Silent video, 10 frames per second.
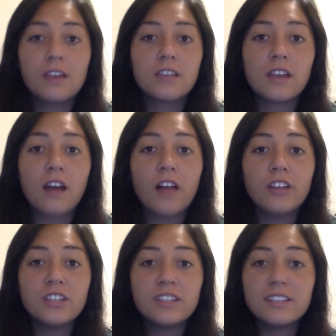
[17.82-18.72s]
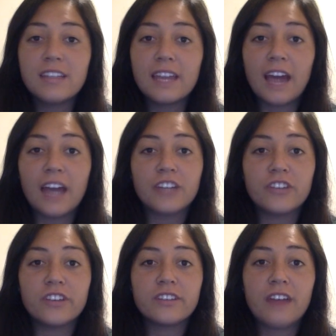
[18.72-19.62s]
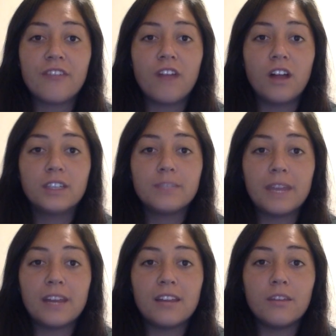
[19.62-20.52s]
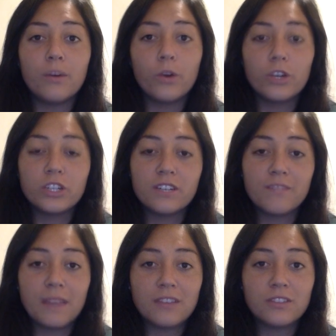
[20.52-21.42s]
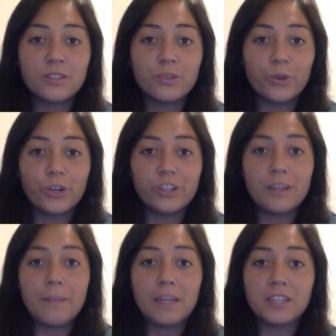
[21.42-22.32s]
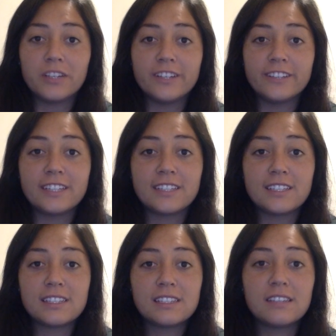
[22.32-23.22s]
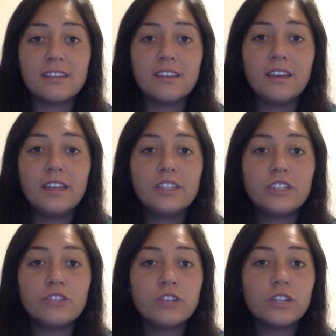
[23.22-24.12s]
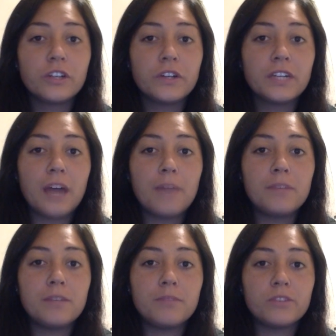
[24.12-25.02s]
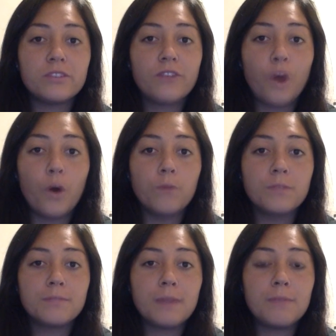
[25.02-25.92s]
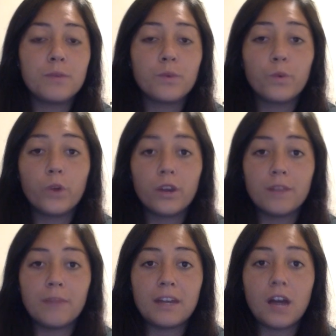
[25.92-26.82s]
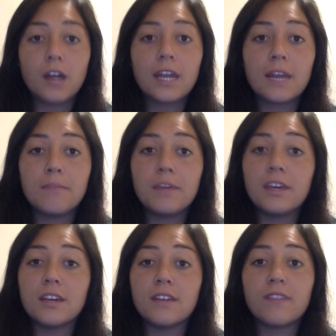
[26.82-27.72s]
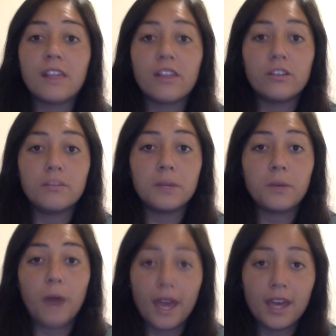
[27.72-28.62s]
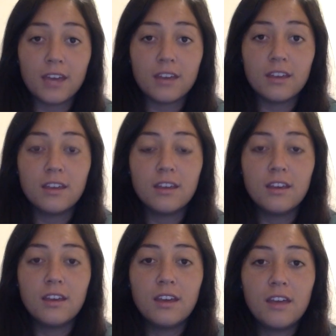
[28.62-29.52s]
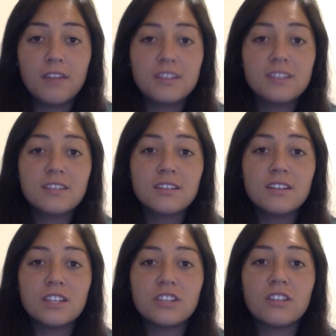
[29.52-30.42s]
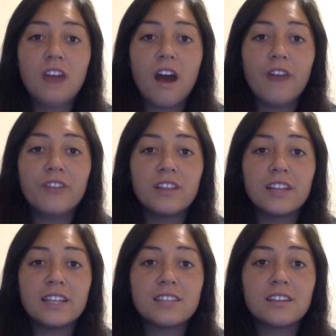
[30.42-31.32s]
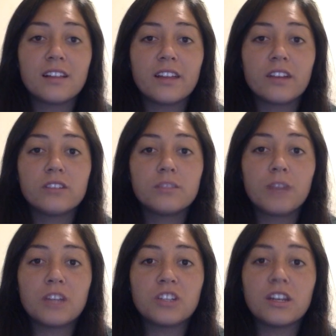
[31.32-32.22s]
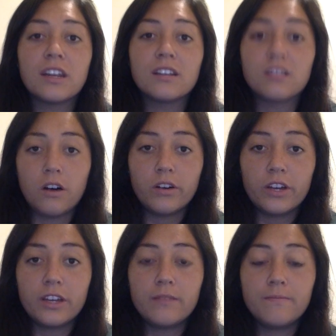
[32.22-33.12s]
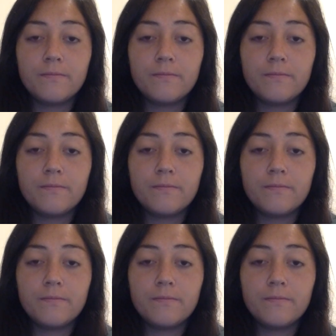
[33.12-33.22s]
Psychologists and psychiatrists have long debated the origin of mental disorders and mental illnesses. Children growing up in abusive homes may be rewarded by not getting beaten if they learn to be quiet. This is a condition that often leads to clinical depression in adulthood.